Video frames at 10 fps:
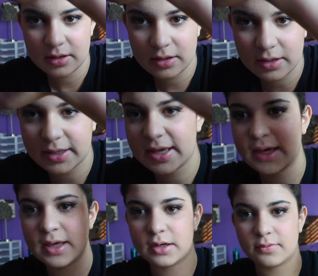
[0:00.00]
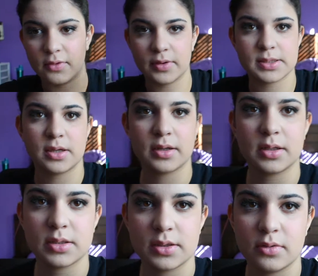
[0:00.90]
I can't get it to focus on
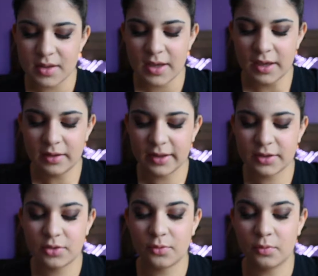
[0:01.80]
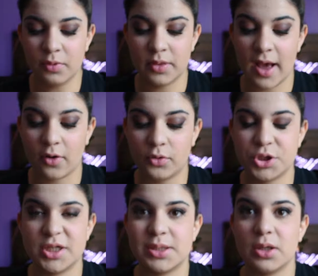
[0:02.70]
it, so. And, like, that gold
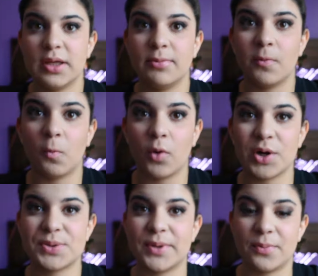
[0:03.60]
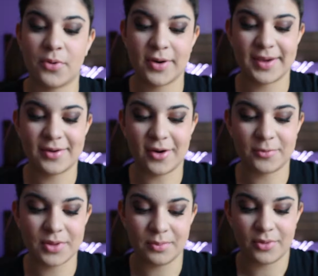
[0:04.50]
shade's even worse when you're putting it on
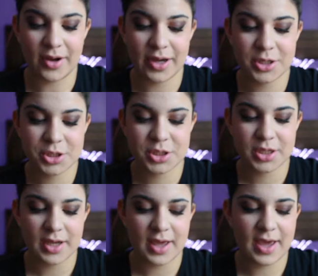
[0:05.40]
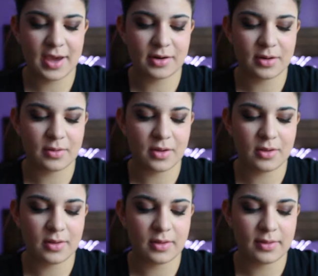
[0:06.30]
with a brush. And
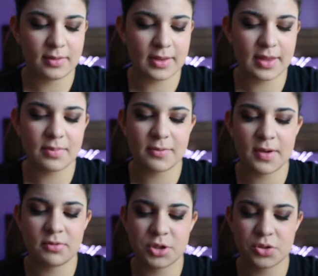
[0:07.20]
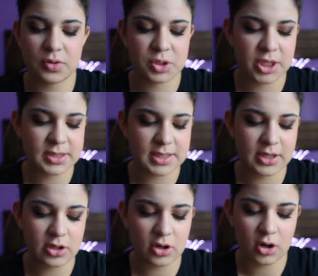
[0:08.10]
I think my favorite shades in
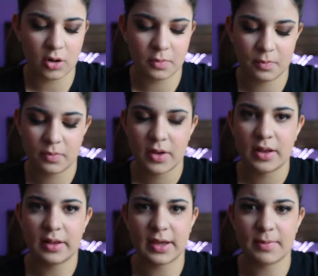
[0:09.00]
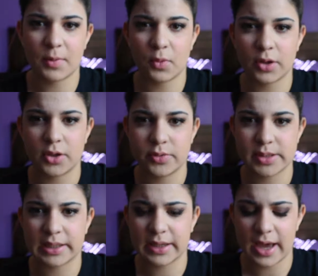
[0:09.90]
here are, like, if I were to use,
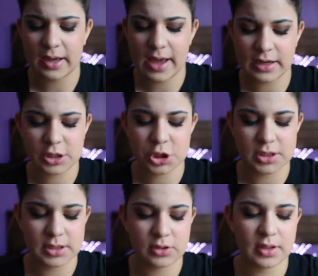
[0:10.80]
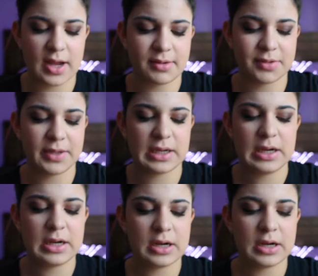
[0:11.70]
like, any shade in here, they'd have to be